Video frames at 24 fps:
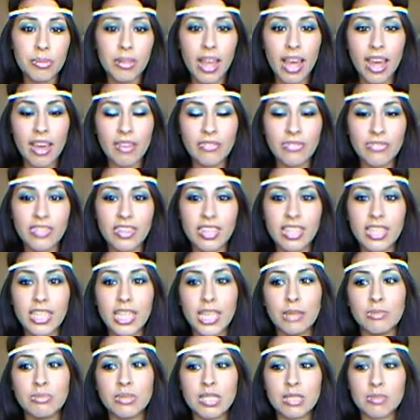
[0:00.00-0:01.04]
laughing,
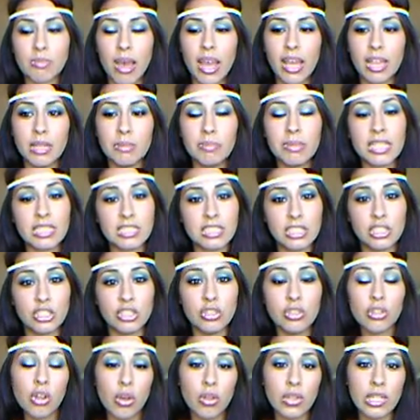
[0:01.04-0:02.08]
keep smiling, because did
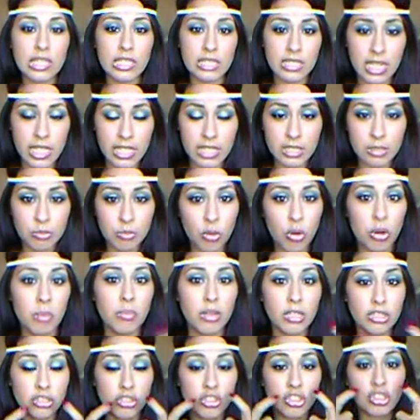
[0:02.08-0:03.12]
you know that it takes more
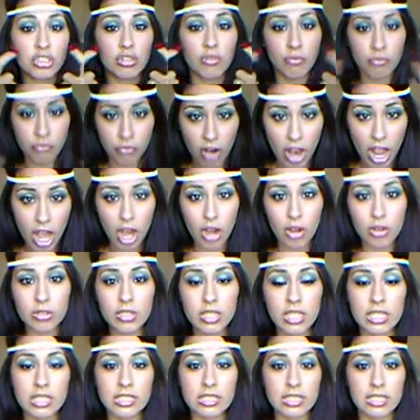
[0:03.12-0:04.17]
muscles to
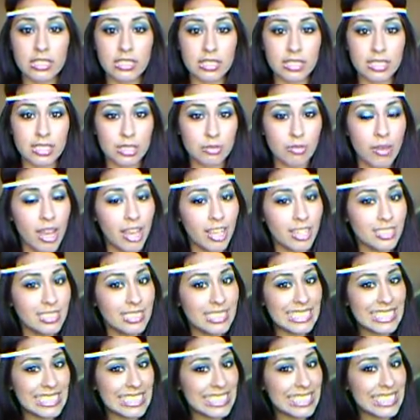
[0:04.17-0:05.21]
frown than it does to smile?
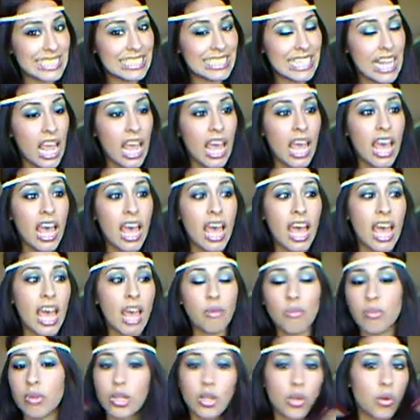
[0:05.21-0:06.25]

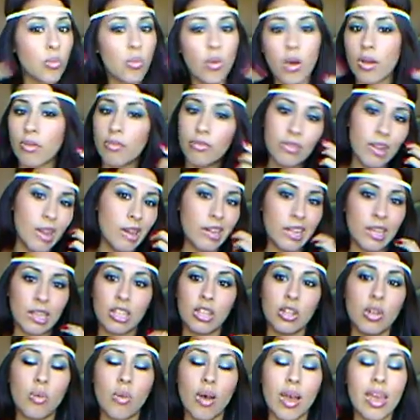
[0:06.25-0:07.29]
And we don't want frowning,
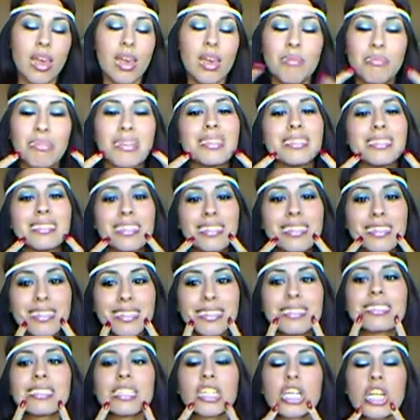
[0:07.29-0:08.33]
you know why? Because then
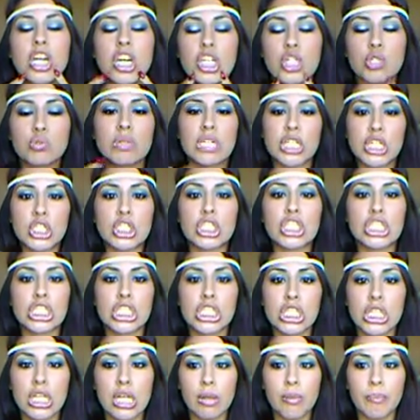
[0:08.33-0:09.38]
it's going to cause wrinkles.
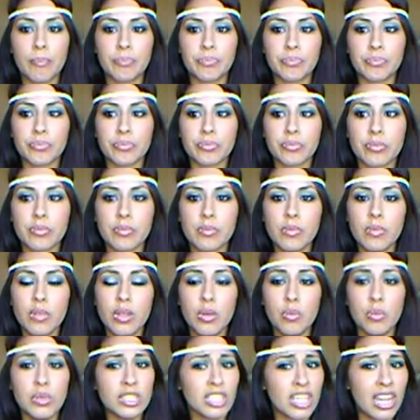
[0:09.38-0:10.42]

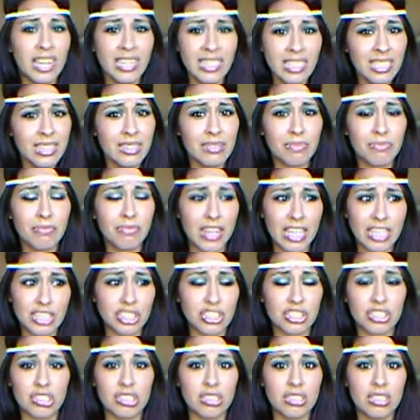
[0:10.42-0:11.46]
Which, I need a
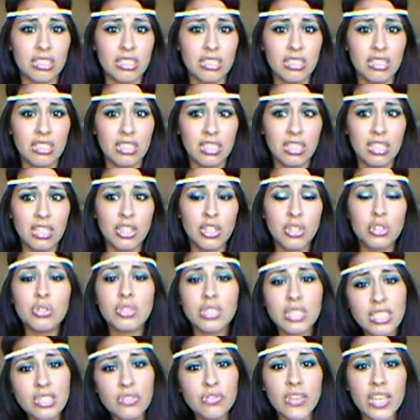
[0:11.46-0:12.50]
facial. Who
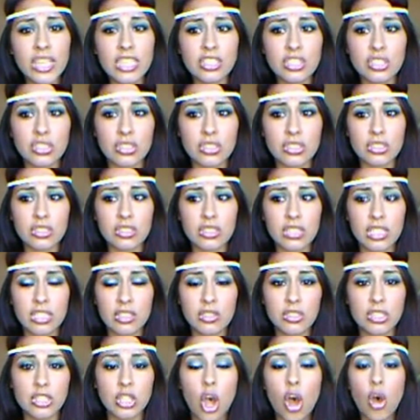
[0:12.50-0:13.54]
does facials? And
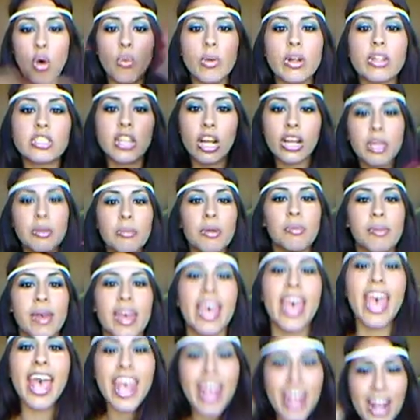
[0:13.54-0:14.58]
who does, oh, we're talking about my
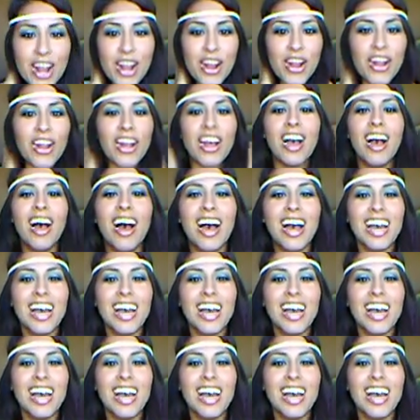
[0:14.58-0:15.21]
hair!